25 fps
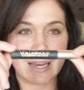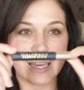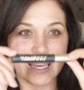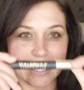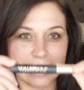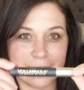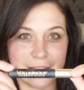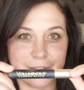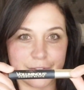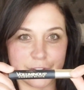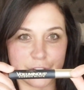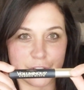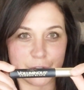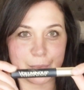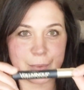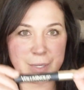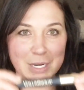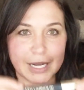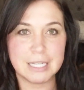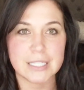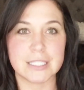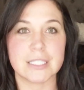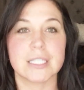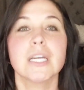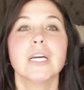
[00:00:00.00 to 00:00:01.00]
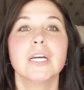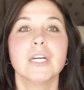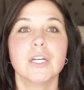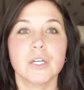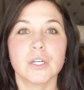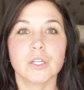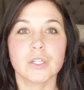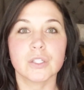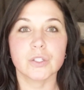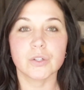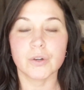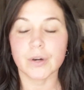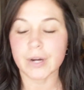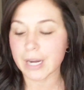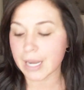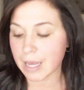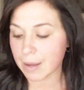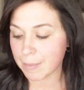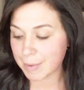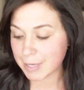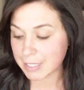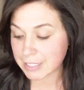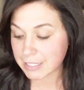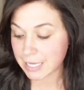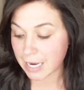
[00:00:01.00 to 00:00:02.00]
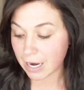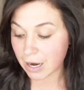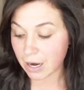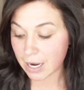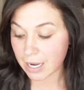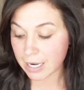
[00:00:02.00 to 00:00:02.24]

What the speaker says: in the Voluminous L'Oreal Mascara.